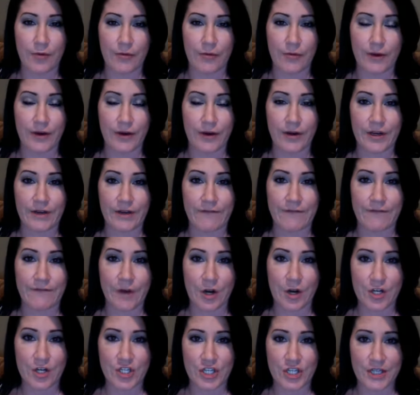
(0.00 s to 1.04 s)
ovarian
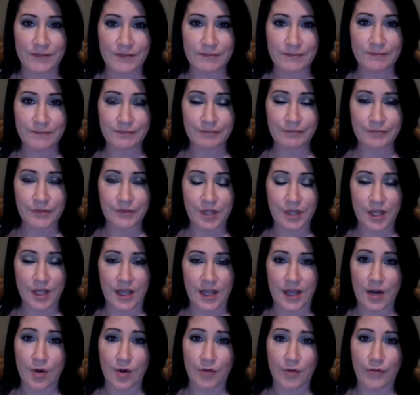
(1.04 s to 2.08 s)
function
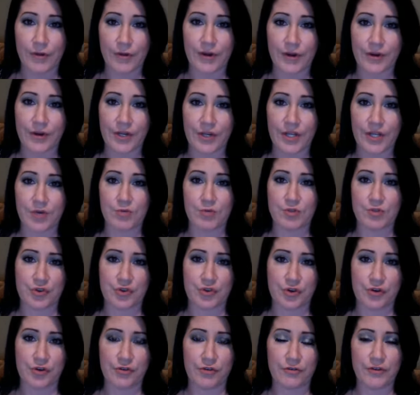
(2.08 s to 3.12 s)
and ovarian
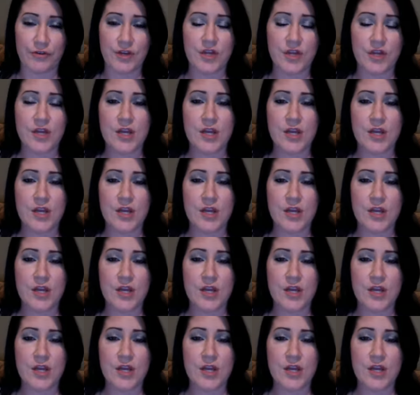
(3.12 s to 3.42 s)
reserve.